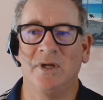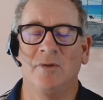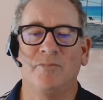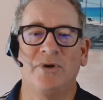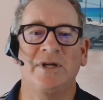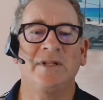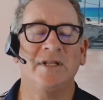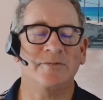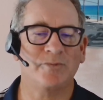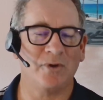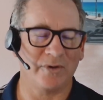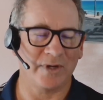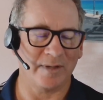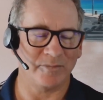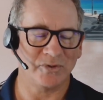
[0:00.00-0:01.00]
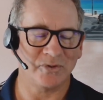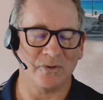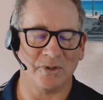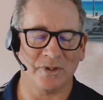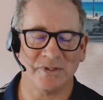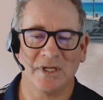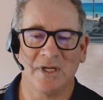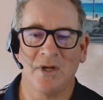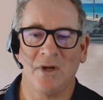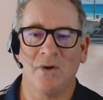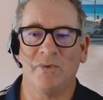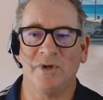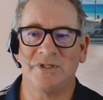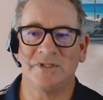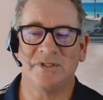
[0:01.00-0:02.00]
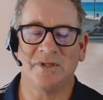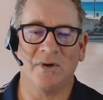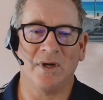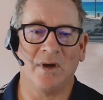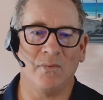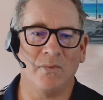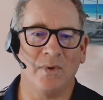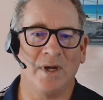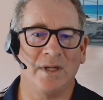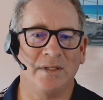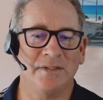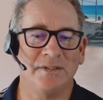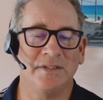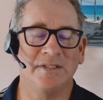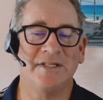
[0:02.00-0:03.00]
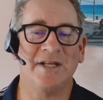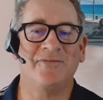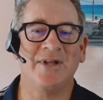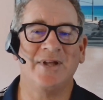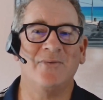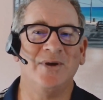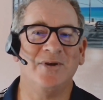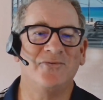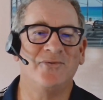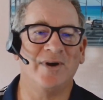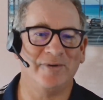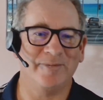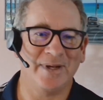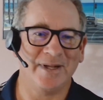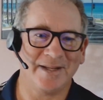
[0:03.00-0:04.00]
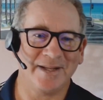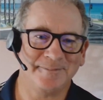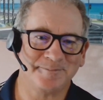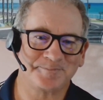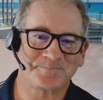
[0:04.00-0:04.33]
putting these programs towards, which is definitely a win for everybody.